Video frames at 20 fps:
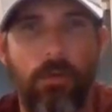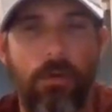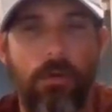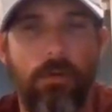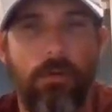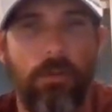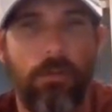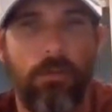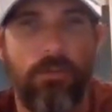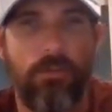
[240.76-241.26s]
the
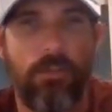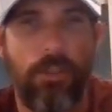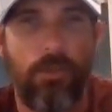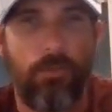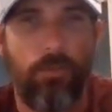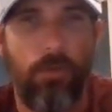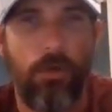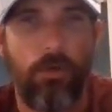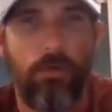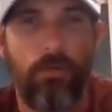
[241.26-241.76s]
car dealership
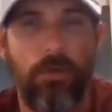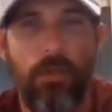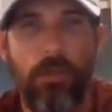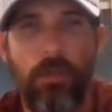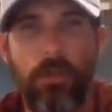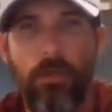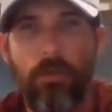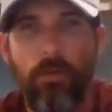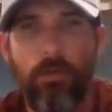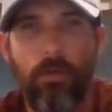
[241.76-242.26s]
won't,
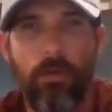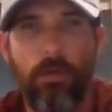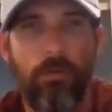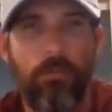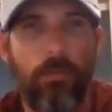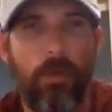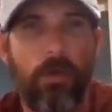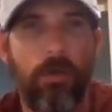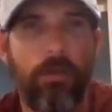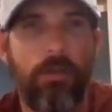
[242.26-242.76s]
or
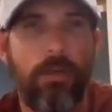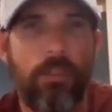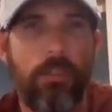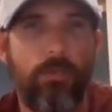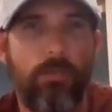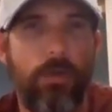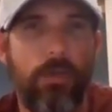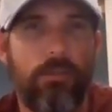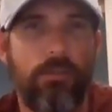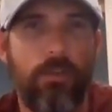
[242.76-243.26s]
American
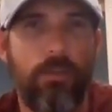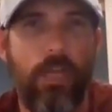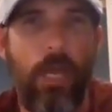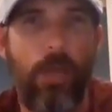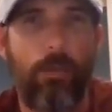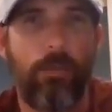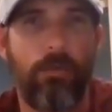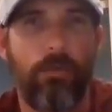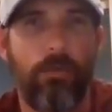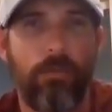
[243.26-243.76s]
Express or
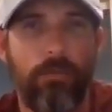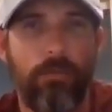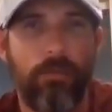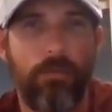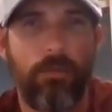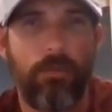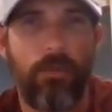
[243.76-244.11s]
Capital